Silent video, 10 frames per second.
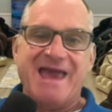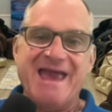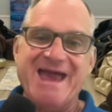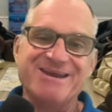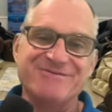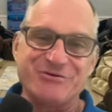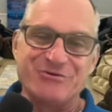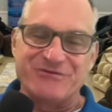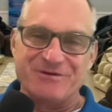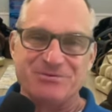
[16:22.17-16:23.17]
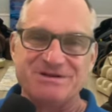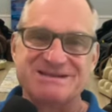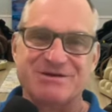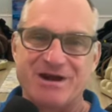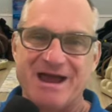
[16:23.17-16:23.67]
And if you're from Prince
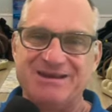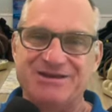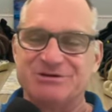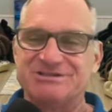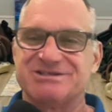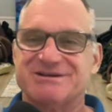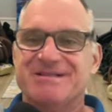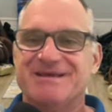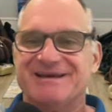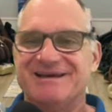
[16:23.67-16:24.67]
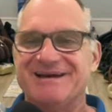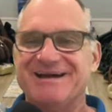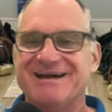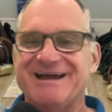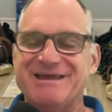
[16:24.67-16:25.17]
Edward Island, which
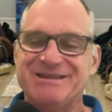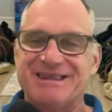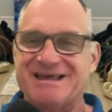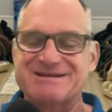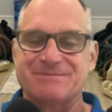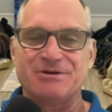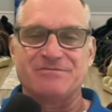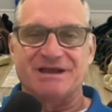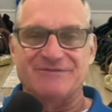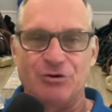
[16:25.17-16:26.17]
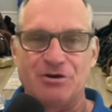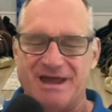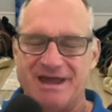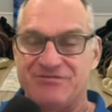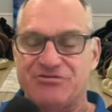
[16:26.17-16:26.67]
uh, in the last couple years I've learned, I
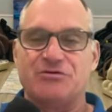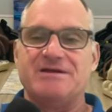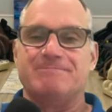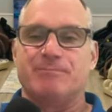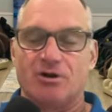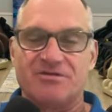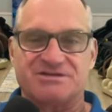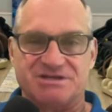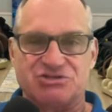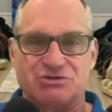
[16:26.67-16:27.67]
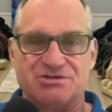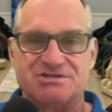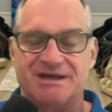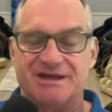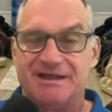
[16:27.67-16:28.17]
have three birth
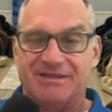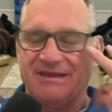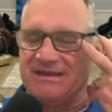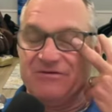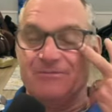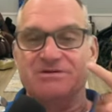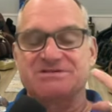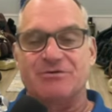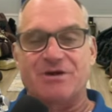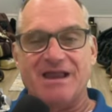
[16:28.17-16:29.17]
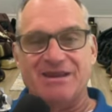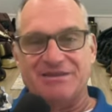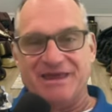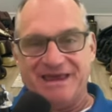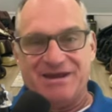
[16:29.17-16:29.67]
sisters that live in Prince Edward
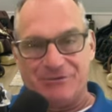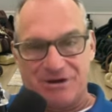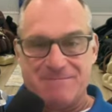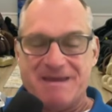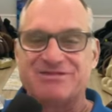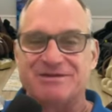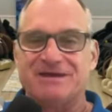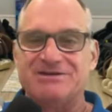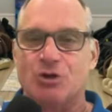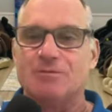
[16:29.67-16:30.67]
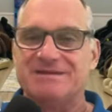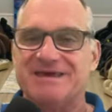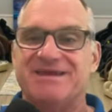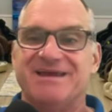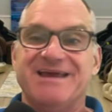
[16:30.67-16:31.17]
Island. They, and when I met them, they told me
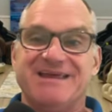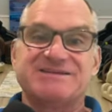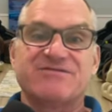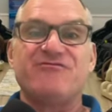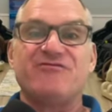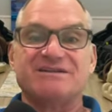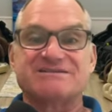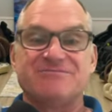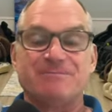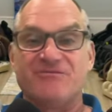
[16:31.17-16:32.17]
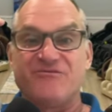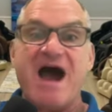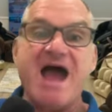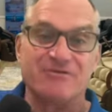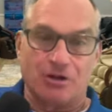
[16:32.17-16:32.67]
that it's it's
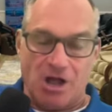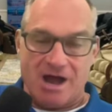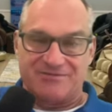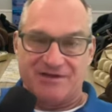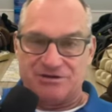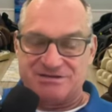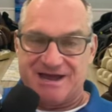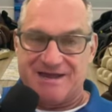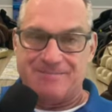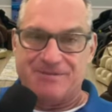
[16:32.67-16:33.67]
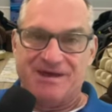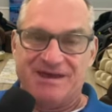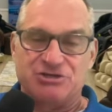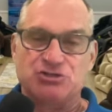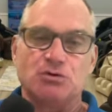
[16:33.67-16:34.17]
five o'clock their time
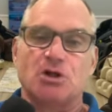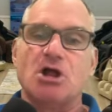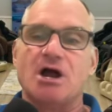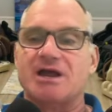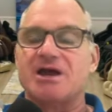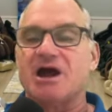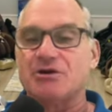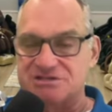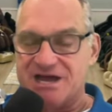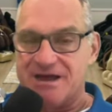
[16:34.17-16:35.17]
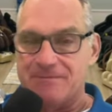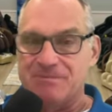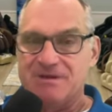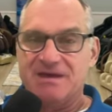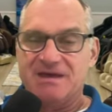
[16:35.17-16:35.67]
at two o'clock our time
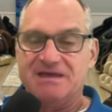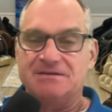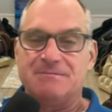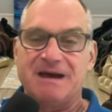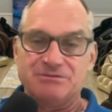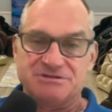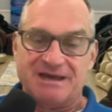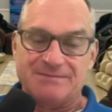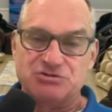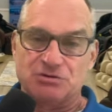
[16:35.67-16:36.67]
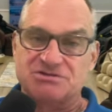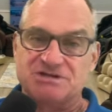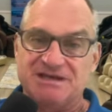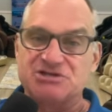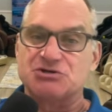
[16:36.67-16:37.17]
in mountain time. So it's
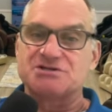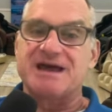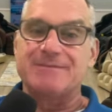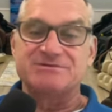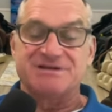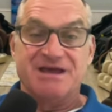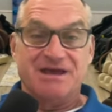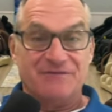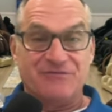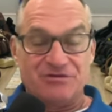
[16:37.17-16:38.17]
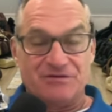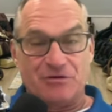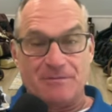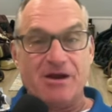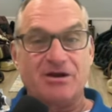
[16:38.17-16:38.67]
Eastern time is for,
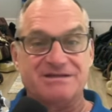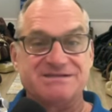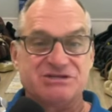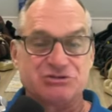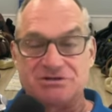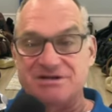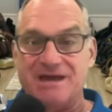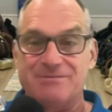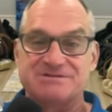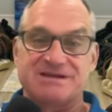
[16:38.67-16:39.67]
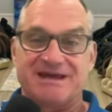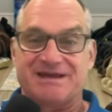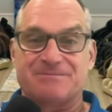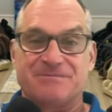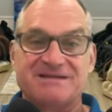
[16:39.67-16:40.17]
for Americans, Eastern time is
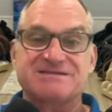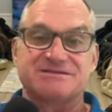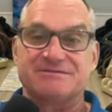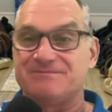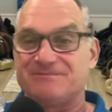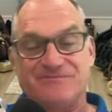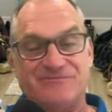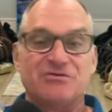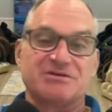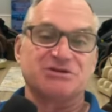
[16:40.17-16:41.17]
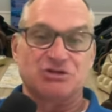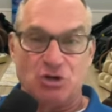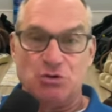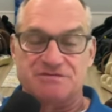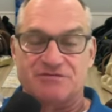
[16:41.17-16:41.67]
like that's the furthest it
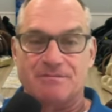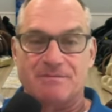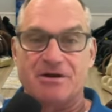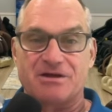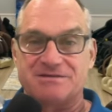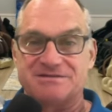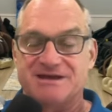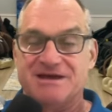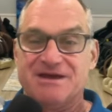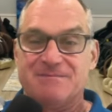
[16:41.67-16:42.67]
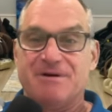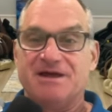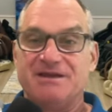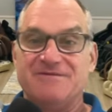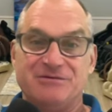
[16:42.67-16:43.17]
goes for Americans.
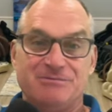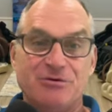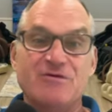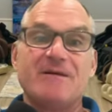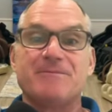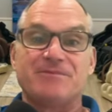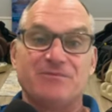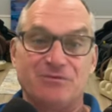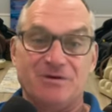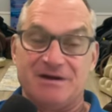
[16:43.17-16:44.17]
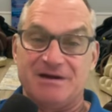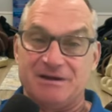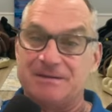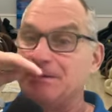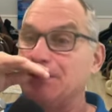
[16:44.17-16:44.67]
But if you move up,
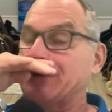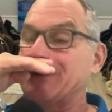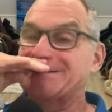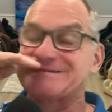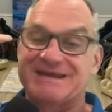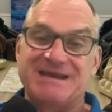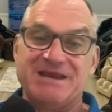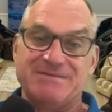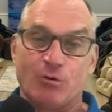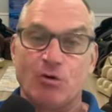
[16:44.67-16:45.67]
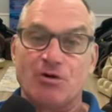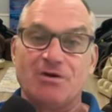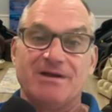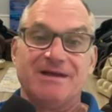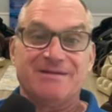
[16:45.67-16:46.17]
uh, you know, across the Canadian
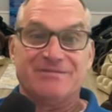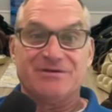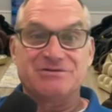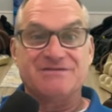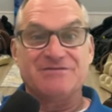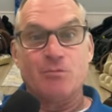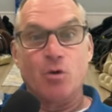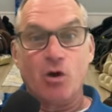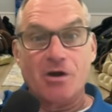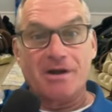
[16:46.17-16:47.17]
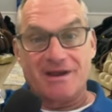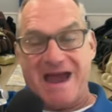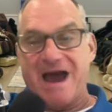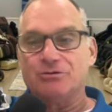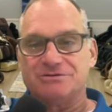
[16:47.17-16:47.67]
border, there's even more
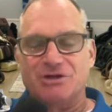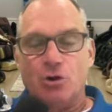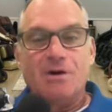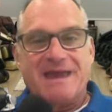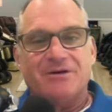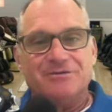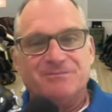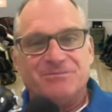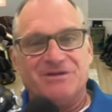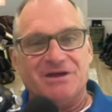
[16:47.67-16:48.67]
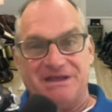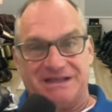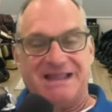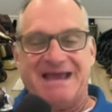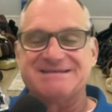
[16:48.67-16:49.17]
out going out on the
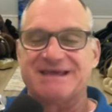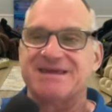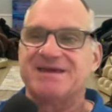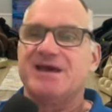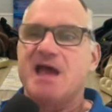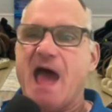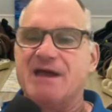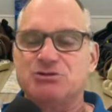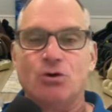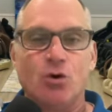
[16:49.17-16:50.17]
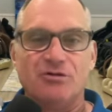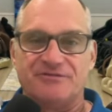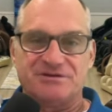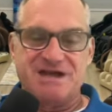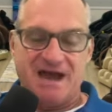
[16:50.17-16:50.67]
Atlantic uh, to a whole
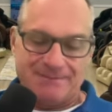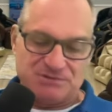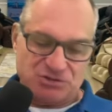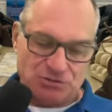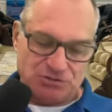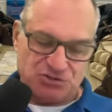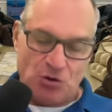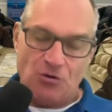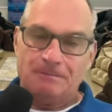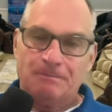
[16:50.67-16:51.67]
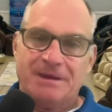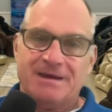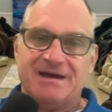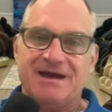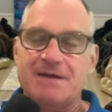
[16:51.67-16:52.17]
different time zone. So
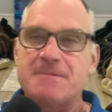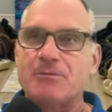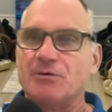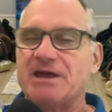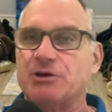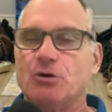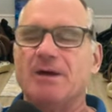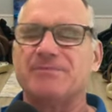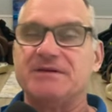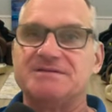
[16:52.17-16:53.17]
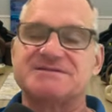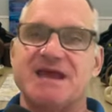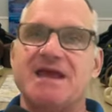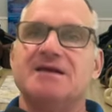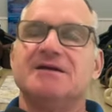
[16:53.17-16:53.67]
uh, I remember when I grew up, they'd
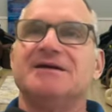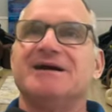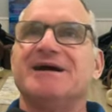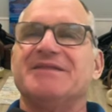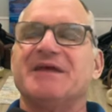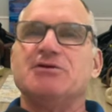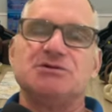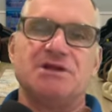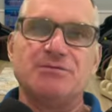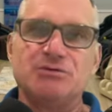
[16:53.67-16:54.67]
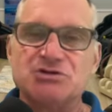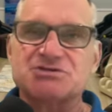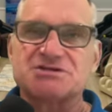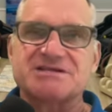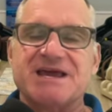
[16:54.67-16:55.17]
say uh, they they used
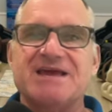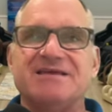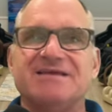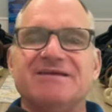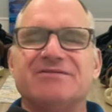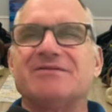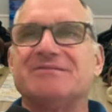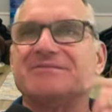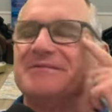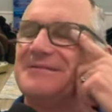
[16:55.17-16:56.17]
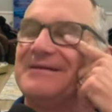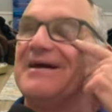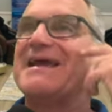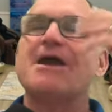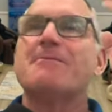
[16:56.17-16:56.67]
to say uh,
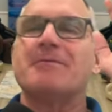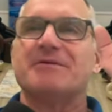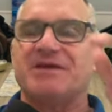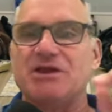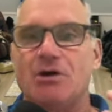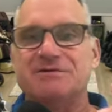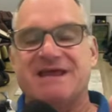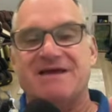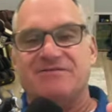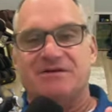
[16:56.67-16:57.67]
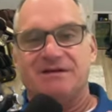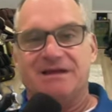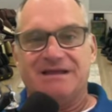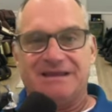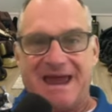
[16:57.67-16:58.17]
I can't remember, but they always have the
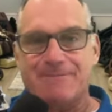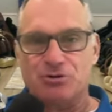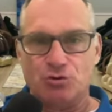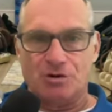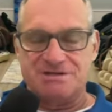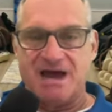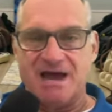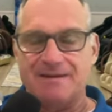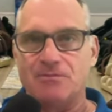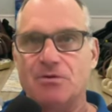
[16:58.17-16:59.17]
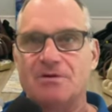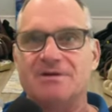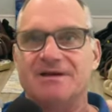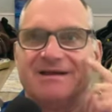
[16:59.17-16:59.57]
Labrador time or